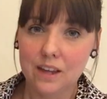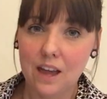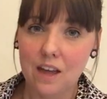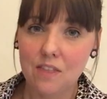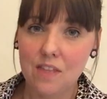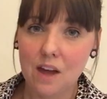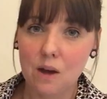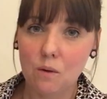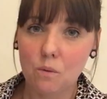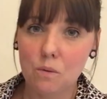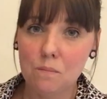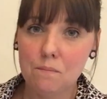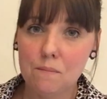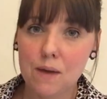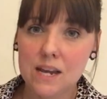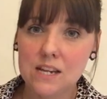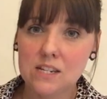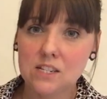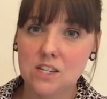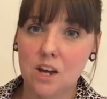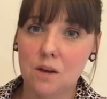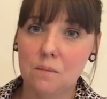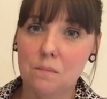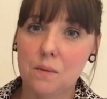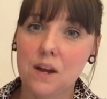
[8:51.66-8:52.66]
get that one
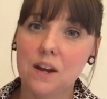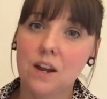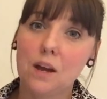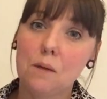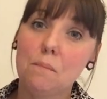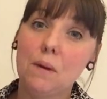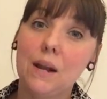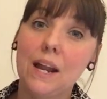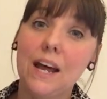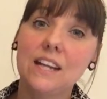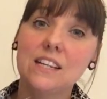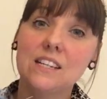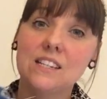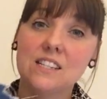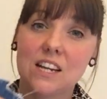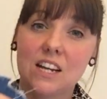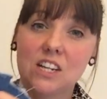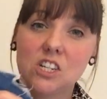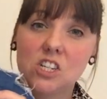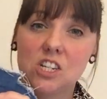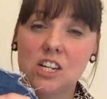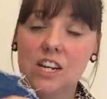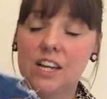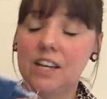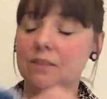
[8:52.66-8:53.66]
made up. And I planned,
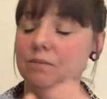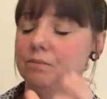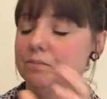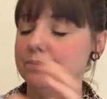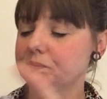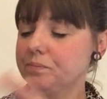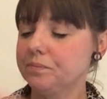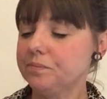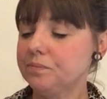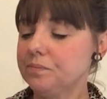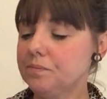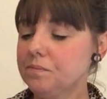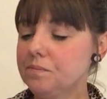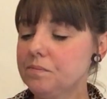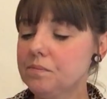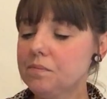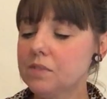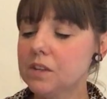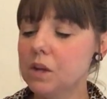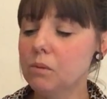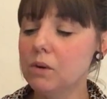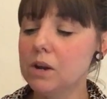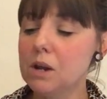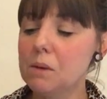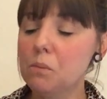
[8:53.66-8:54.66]
actually,
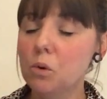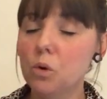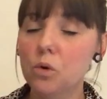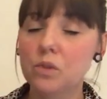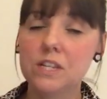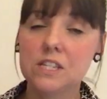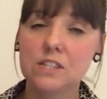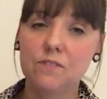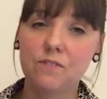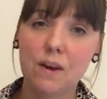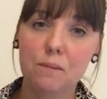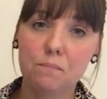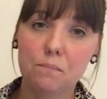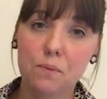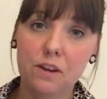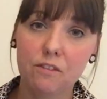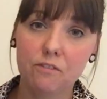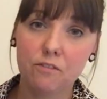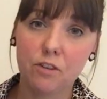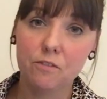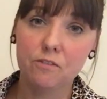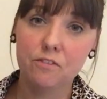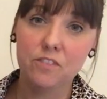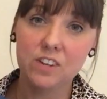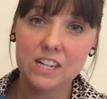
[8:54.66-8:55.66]
when I bought this
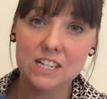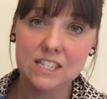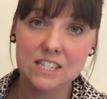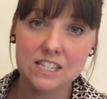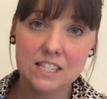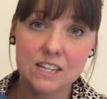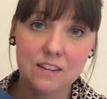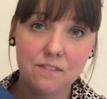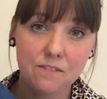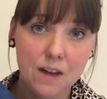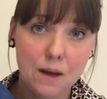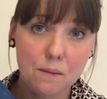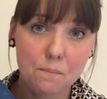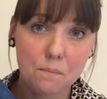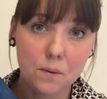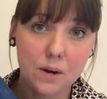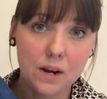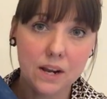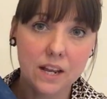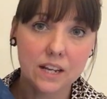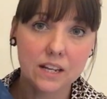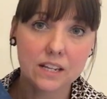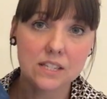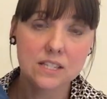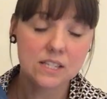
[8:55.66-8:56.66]
fabric from Felicity
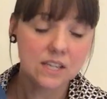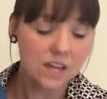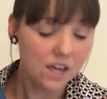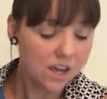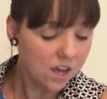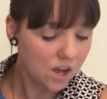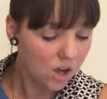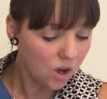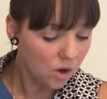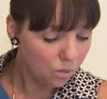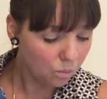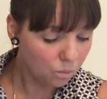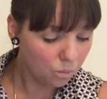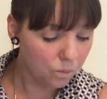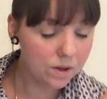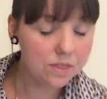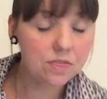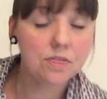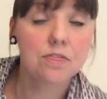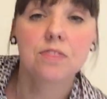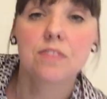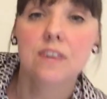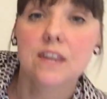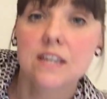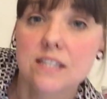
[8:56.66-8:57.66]
Fabrics
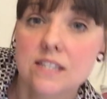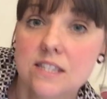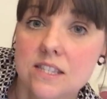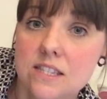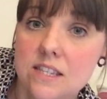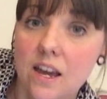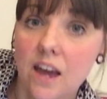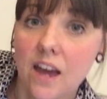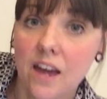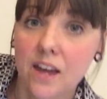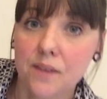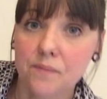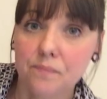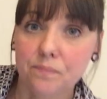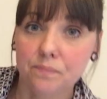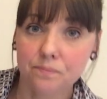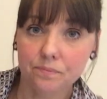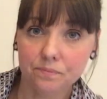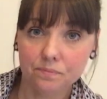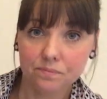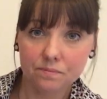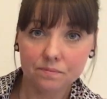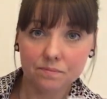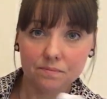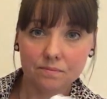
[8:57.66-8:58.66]
with this
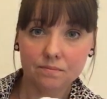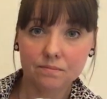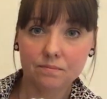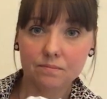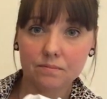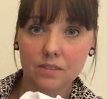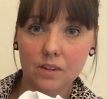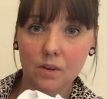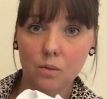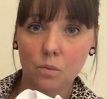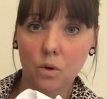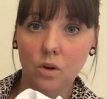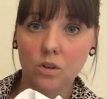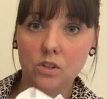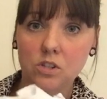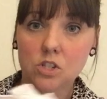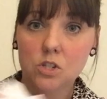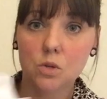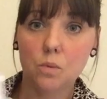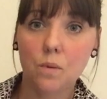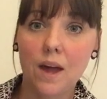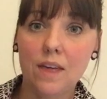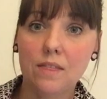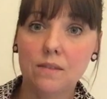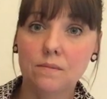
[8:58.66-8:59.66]
one,
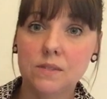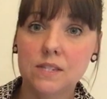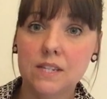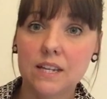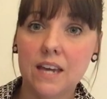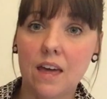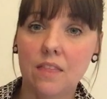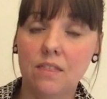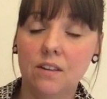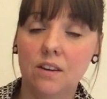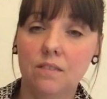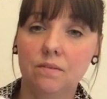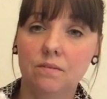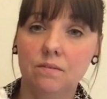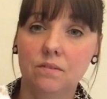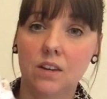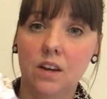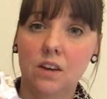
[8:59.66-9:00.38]
to wear them together.